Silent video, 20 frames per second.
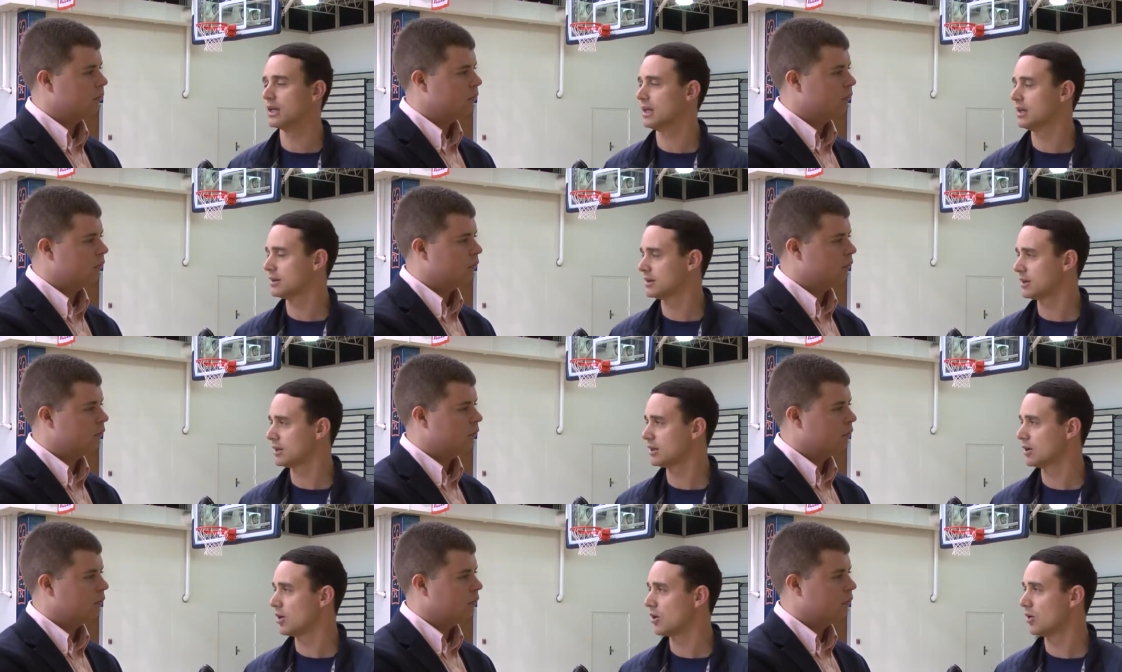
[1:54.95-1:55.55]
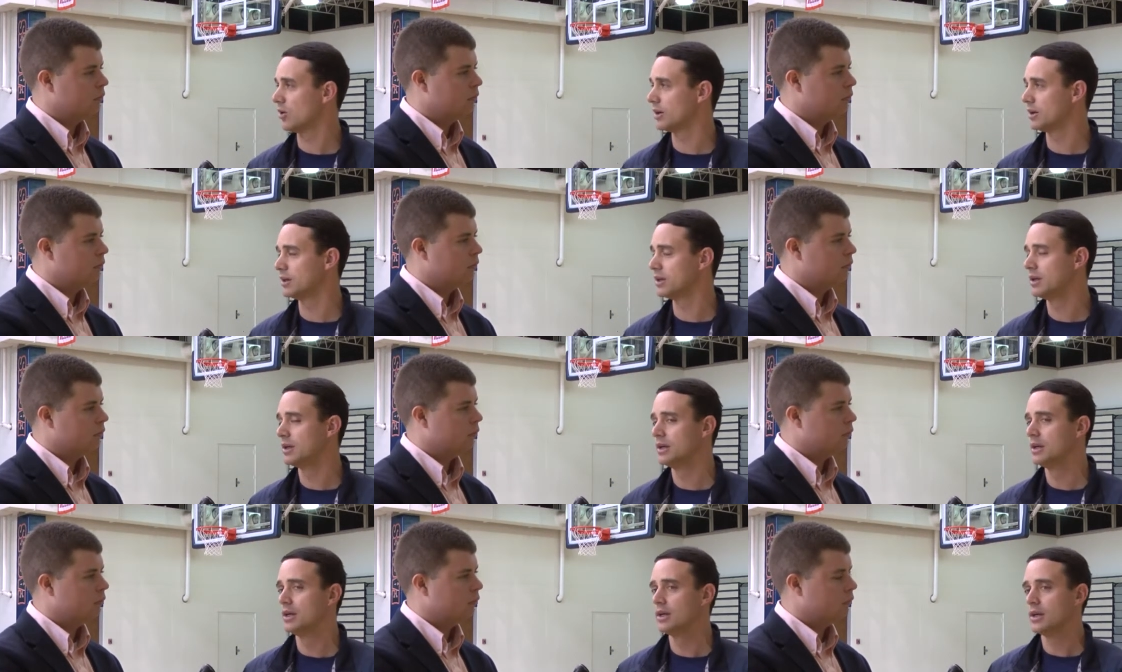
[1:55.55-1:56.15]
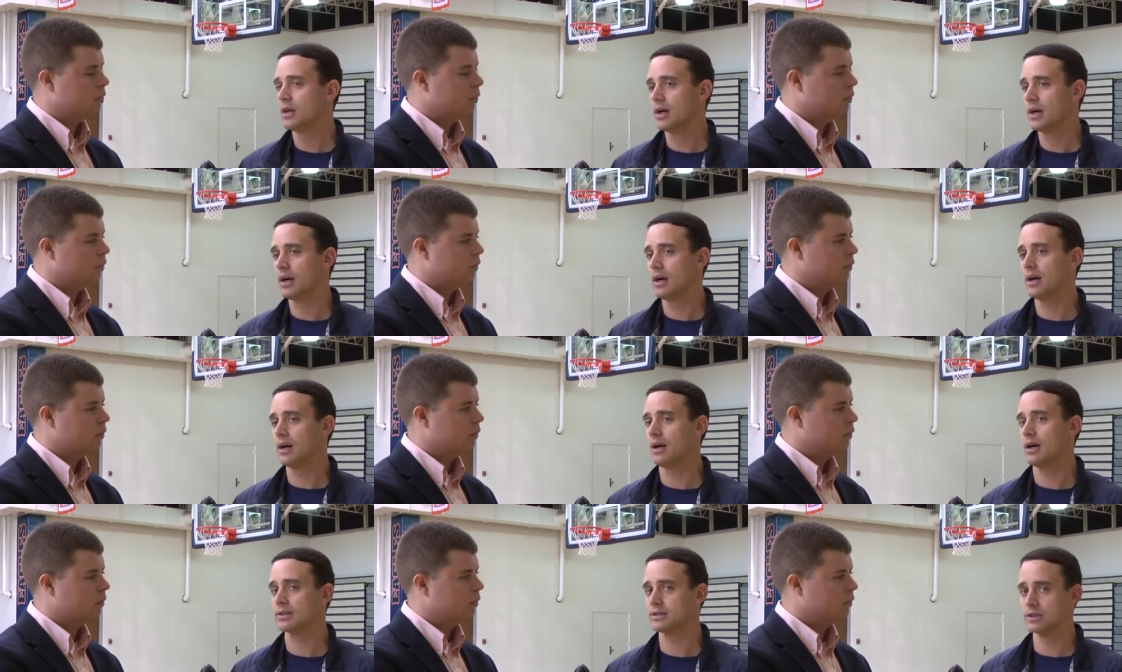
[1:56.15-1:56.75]
Speaker 1: get anything going.
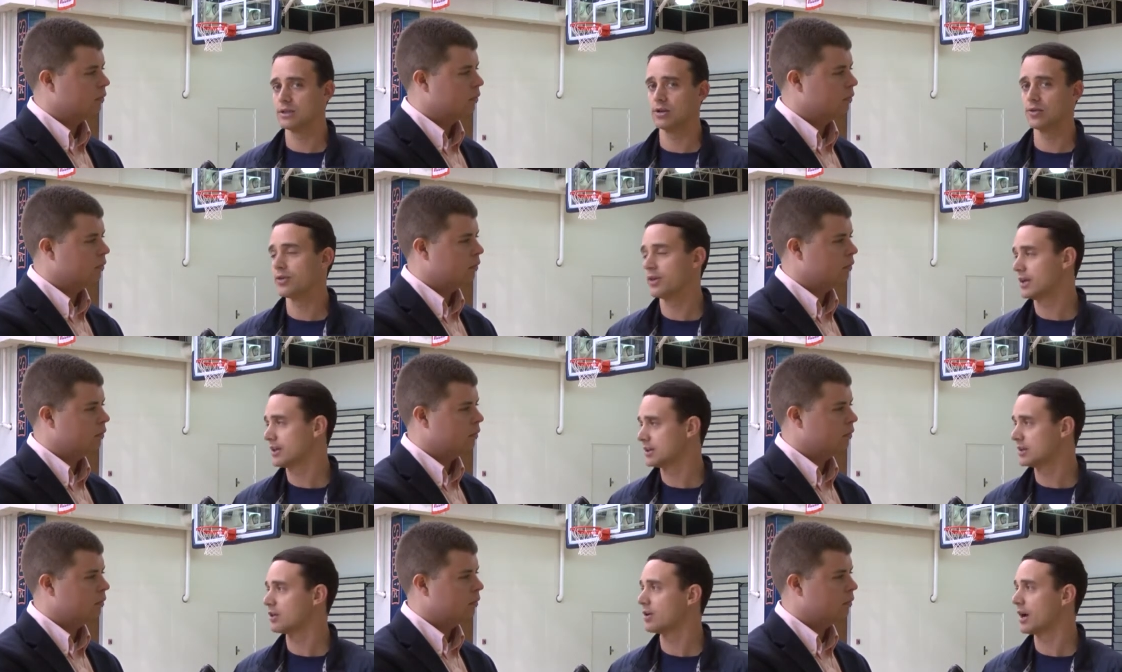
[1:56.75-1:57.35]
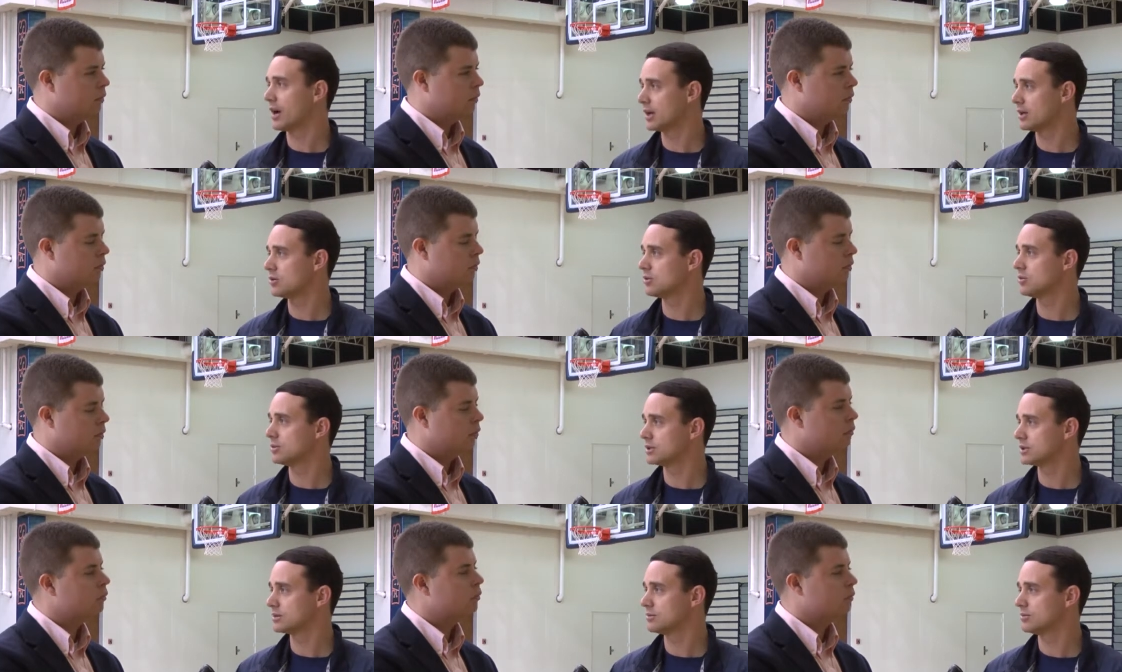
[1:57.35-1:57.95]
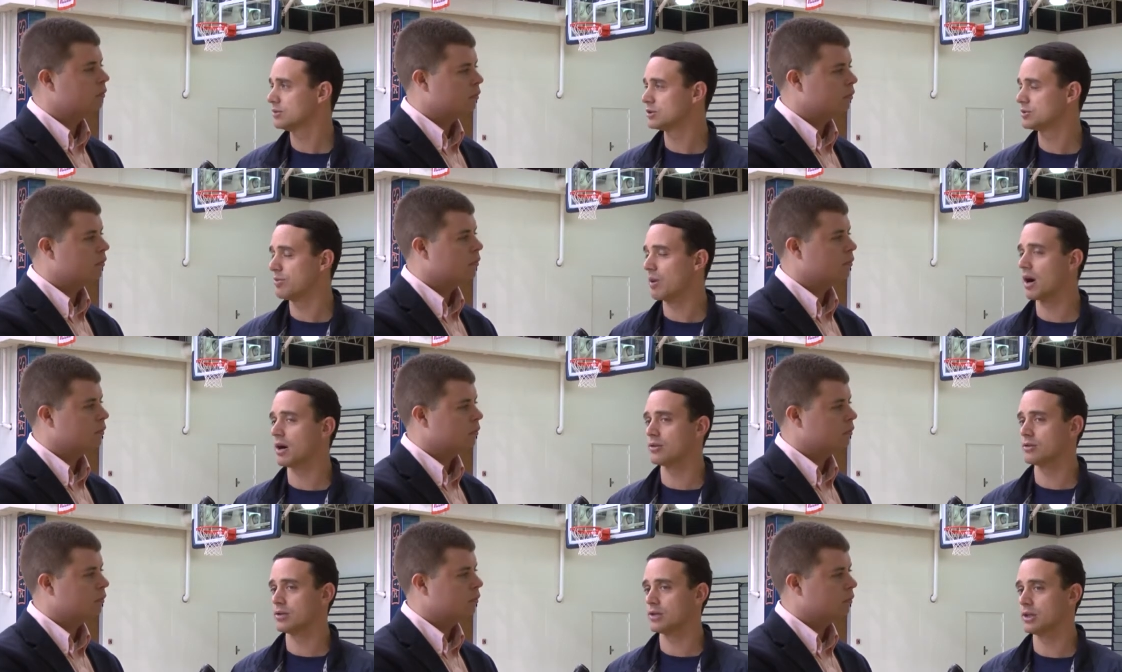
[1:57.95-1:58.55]
I still think that her ankle was
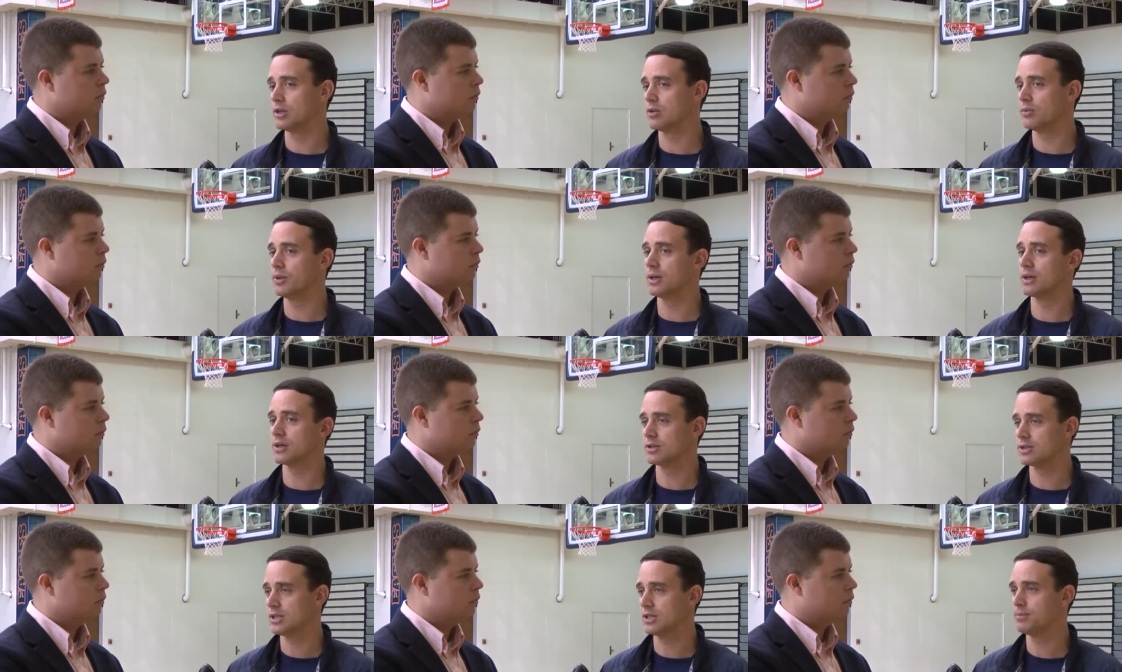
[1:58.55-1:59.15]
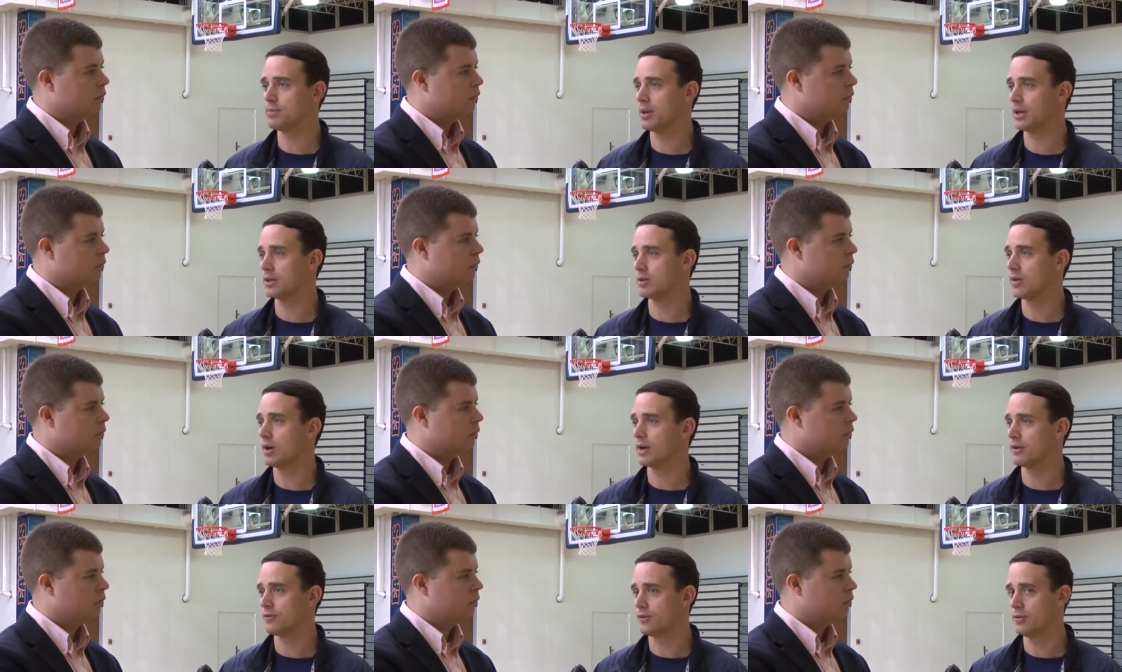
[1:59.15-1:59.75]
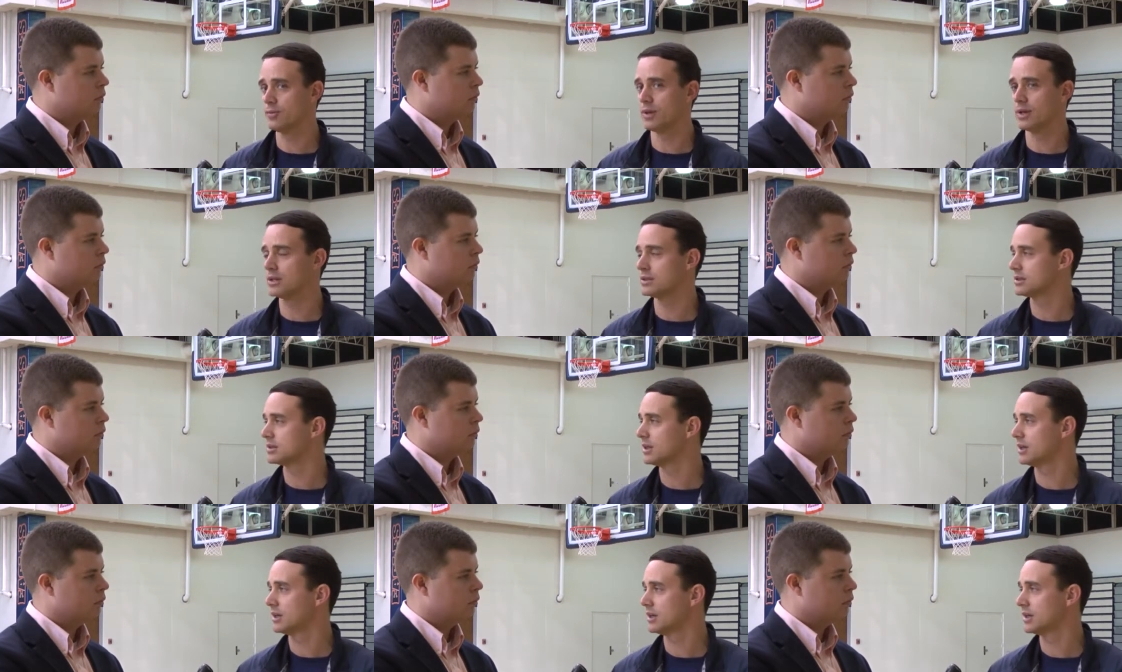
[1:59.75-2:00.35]
bothering a little bit because she played quite a few
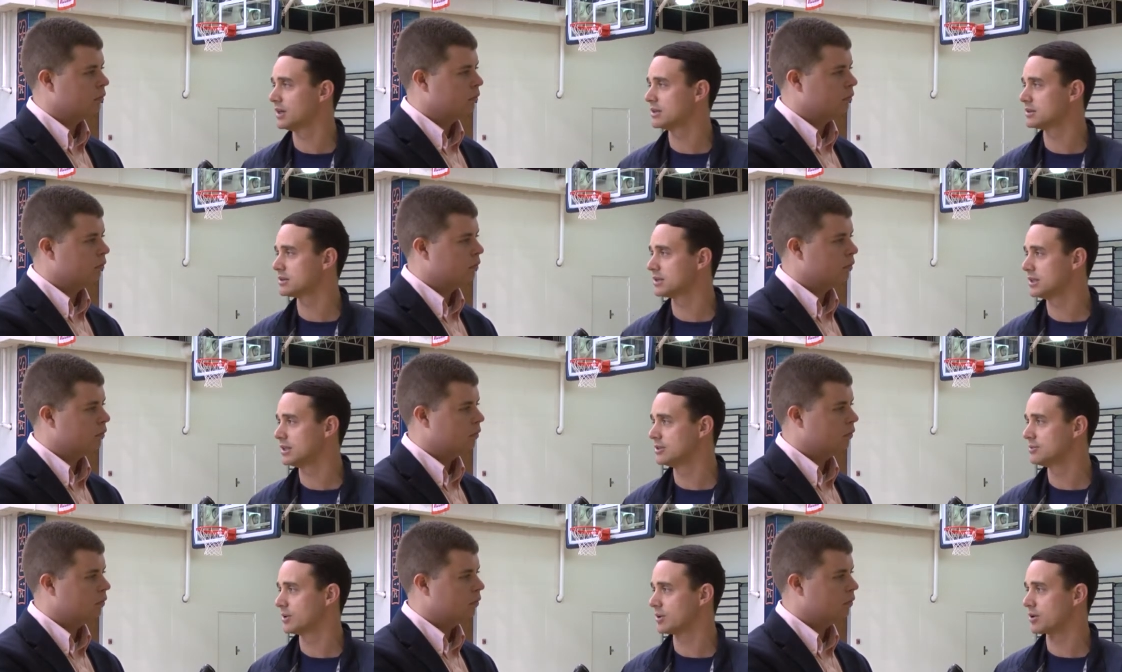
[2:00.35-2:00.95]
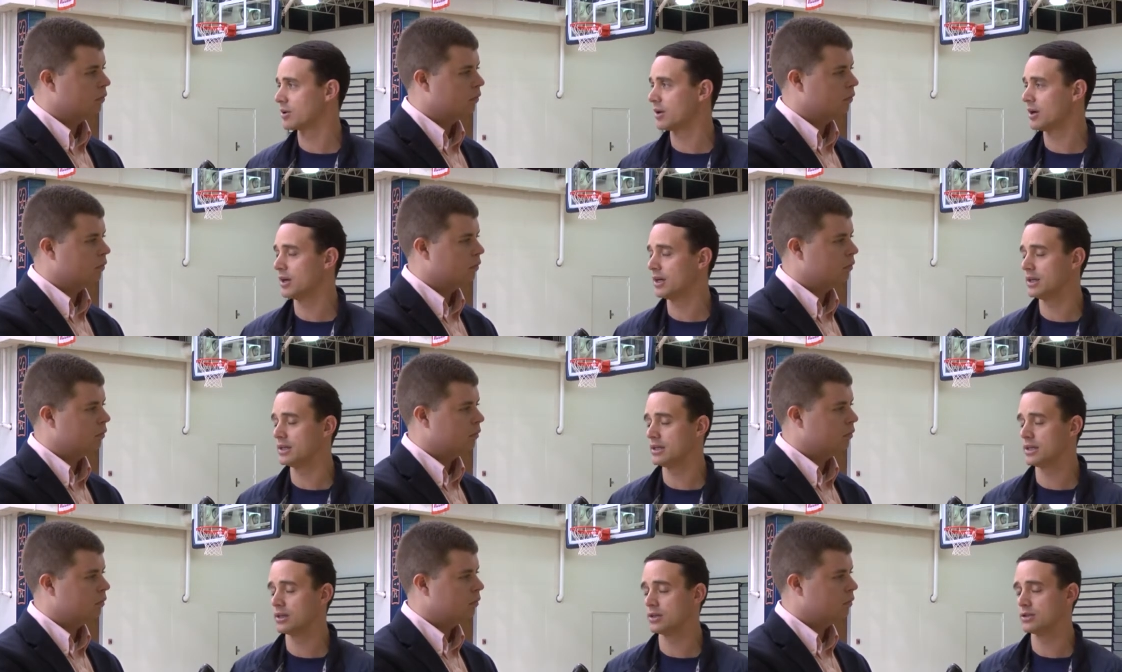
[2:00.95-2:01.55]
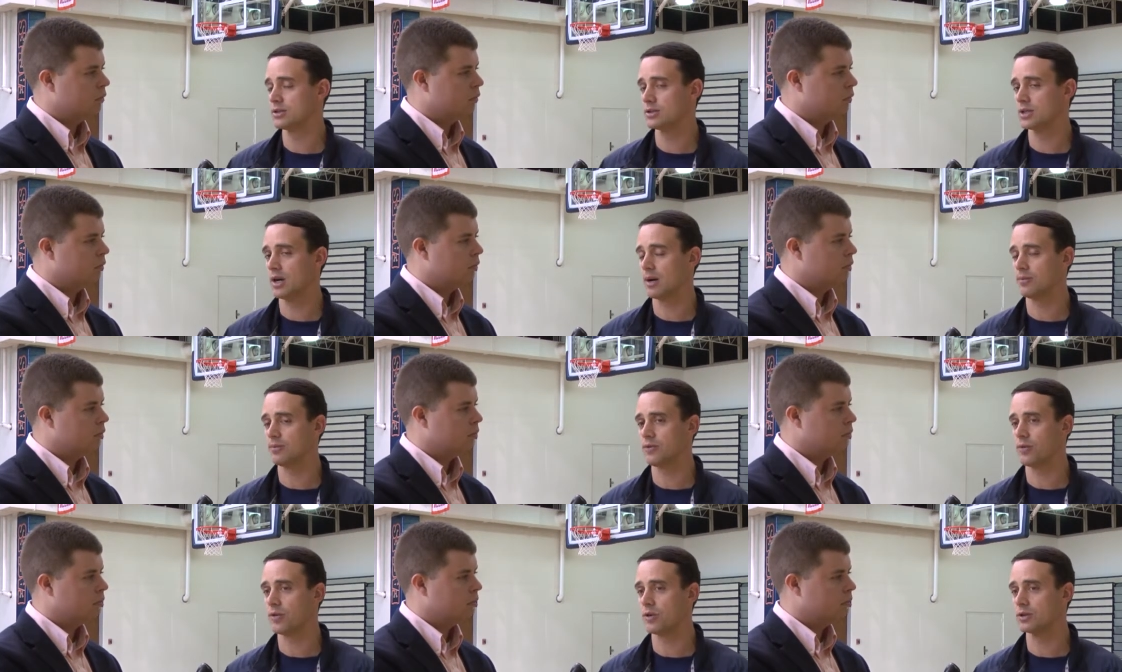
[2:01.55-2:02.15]
minutes there against Lees-McRae and did a good
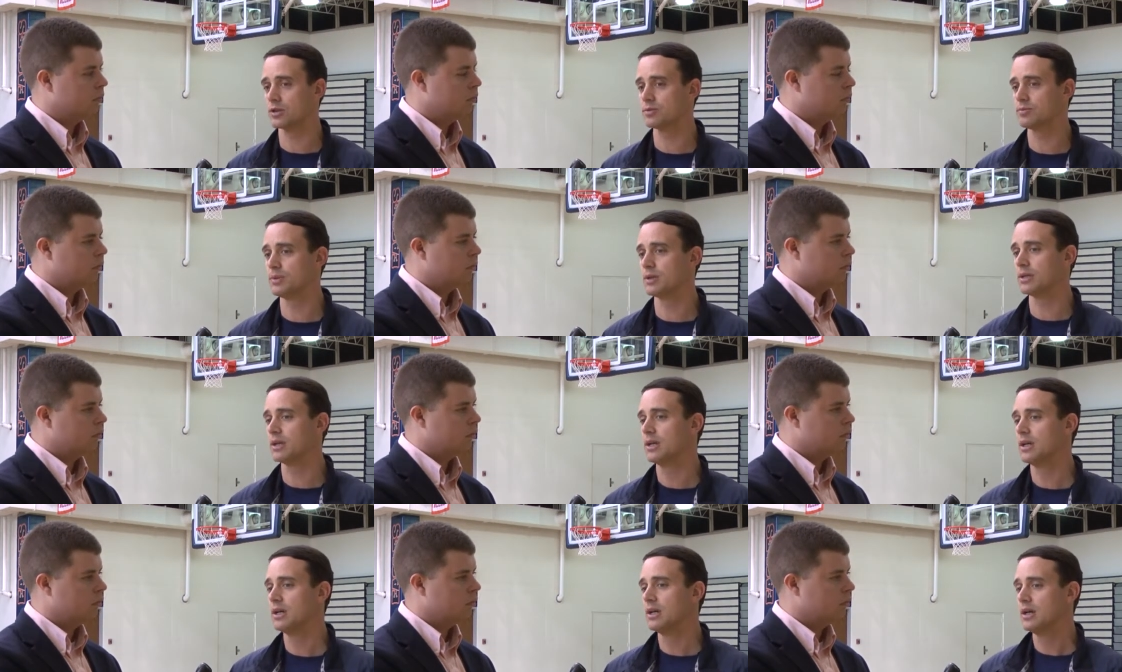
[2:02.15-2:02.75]
job for us. But